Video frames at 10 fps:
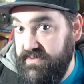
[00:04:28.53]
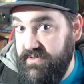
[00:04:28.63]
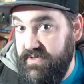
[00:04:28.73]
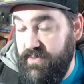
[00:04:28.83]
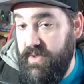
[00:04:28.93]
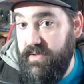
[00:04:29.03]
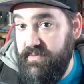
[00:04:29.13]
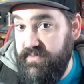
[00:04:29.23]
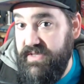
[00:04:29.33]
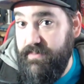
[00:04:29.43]
Well,
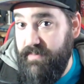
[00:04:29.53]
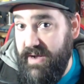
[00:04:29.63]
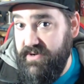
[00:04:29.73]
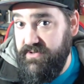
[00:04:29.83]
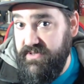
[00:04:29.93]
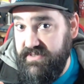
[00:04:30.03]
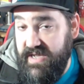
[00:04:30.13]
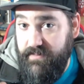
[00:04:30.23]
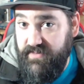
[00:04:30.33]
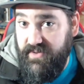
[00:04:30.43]
in the modern
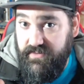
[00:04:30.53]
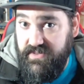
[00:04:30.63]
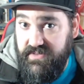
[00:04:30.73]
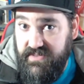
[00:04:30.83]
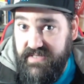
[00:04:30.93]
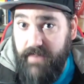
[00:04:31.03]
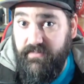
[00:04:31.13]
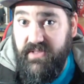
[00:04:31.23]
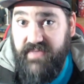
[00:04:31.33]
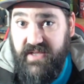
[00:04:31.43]
time, the
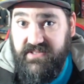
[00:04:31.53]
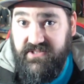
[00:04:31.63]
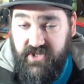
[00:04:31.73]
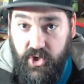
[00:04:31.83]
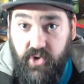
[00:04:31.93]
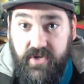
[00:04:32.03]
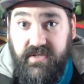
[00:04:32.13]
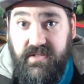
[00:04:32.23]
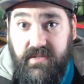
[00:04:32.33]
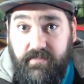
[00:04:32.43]
timeline that's the current
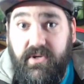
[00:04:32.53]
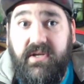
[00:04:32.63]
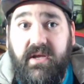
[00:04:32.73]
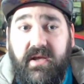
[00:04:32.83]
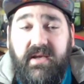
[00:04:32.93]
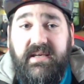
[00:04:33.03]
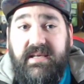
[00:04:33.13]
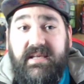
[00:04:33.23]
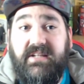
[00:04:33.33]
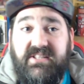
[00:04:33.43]
in the book,
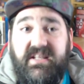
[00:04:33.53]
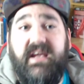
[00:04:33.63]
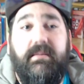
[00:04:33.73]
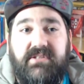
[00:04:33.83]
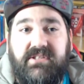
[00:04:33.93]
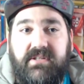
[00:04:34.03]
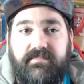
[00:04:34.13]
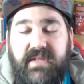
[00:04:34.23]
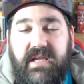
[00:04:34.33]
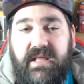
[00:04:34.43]
he escapes,
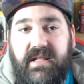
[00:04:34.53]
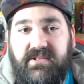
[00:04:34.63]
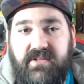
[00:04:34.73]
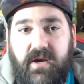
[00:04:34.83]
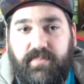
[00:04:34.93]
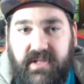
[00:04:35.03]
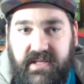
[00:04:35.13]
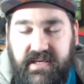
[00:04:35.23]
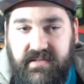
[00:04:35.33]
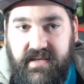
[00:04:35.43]
and they start
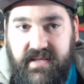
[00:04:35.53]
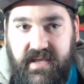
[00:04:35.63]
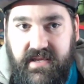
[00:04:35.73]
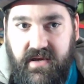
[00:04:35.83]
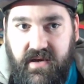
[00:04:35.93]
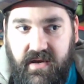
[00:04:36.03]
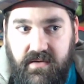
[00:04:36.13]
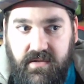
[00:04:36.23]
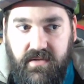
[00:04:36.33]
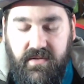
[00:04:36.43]
playing like a
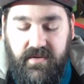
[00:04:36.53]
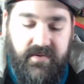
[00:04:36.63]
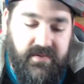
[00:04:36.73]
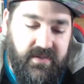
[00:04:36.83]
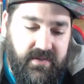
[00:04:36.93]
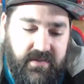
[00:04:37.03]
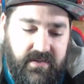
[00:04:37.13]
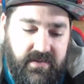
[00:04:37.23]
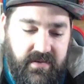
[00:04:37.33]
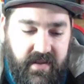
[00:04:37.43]

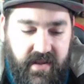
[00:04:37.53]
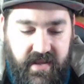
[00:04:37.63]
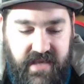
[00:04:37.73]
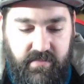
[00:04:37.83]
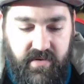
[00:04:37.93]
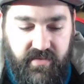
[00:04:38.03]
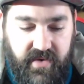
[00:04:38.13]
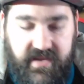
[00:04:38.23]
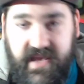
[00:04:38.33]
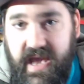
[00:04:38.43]
game
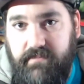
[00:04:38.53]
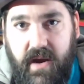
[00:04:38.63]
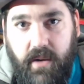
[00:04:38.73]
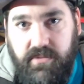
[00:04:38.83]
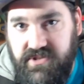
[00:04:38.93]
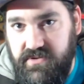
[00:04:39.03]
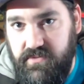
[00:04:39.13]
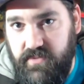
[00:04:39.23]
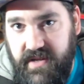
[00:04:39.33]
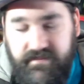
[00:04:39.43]
of cat and mouse,
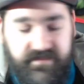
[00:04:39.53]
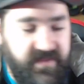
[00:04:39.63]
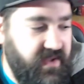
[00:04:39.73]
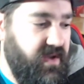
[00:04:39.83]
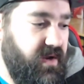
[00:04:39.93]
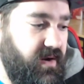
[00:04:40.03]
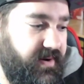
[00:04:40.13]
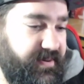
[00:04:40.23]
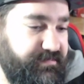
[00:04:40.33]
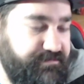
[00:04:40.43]
right?
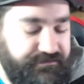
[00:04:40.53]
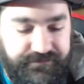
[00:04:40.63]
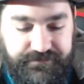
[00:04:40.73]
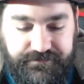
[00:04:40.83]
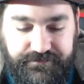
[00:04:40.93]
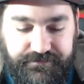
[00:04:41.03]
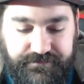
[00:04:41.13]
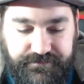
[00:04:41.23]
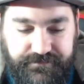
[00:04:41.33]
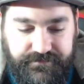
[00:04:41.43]

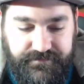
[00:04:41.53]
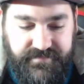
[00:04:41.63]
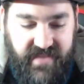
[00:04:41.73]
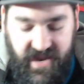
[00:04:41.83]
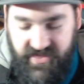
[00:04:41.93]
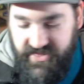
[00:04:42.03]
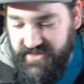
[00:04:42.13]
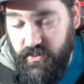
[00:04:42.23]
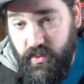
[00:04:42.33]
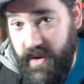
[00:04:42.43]
I
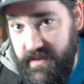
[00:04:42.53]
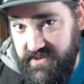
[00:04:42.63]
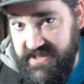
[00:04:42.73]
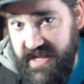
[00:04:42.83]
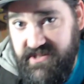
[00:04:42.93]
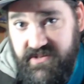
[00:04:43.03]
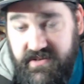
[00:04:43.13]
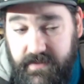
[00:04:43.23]
thought the writing was excellent.